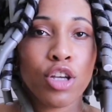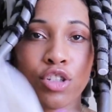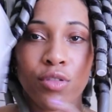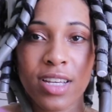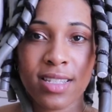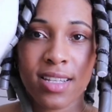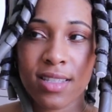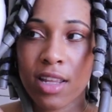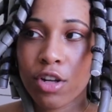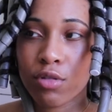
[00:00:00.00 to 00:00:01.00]
so this
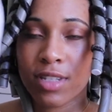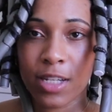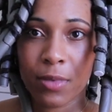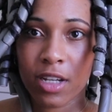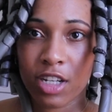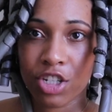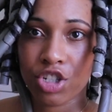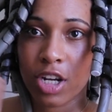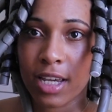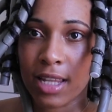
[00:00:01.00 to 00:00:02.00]
is the little deep
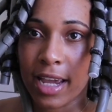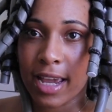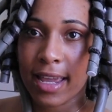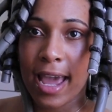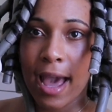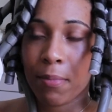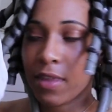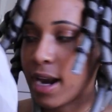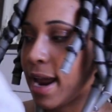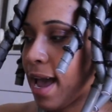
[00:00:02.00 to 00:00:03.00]
conditioning like
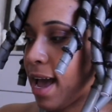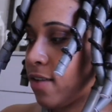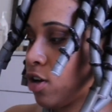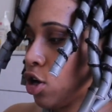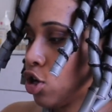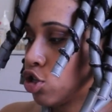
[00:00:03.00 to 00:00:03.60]
cap that i have